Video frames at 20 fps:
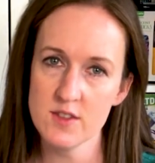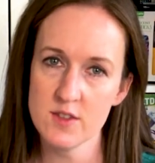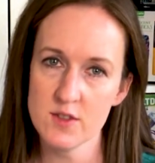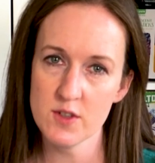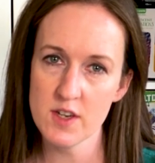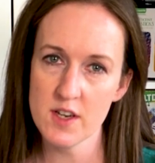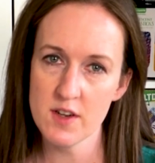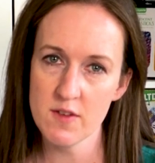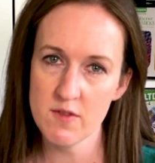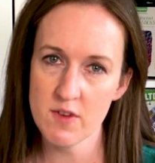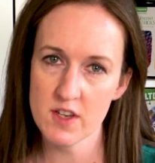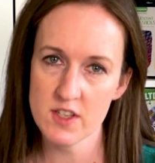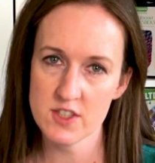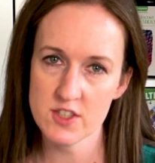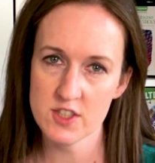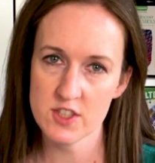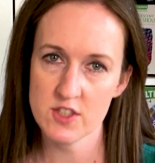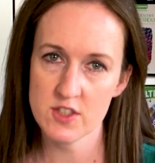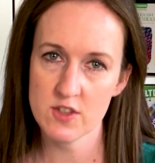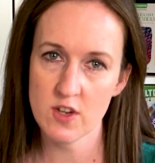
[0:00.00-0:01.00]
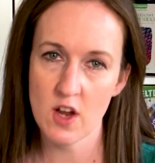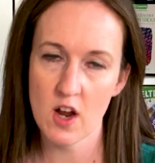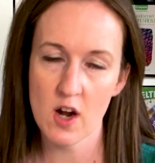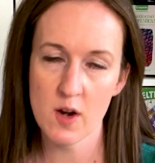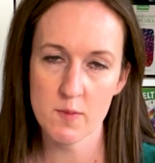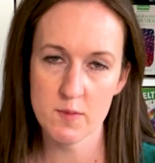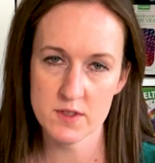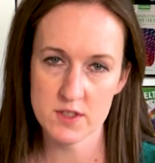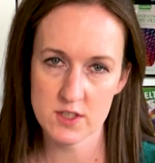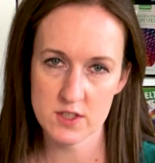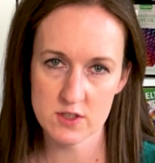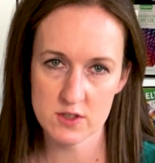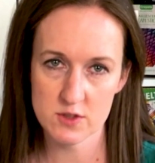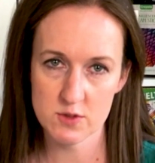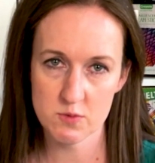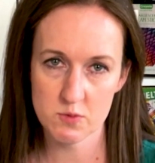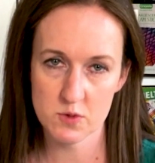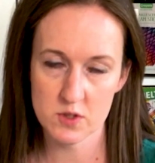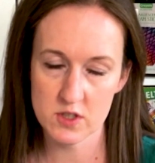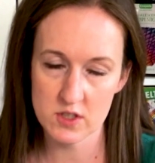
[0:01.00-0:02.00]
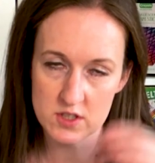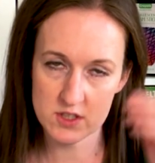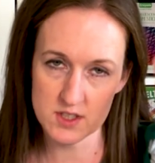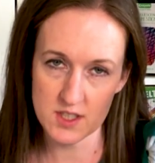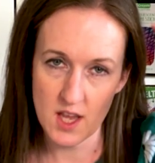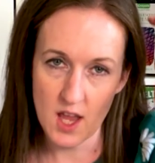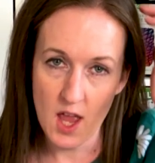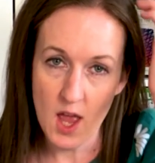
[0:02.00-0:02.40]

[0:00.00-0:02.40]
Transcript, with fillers: Creativation Art Materials World,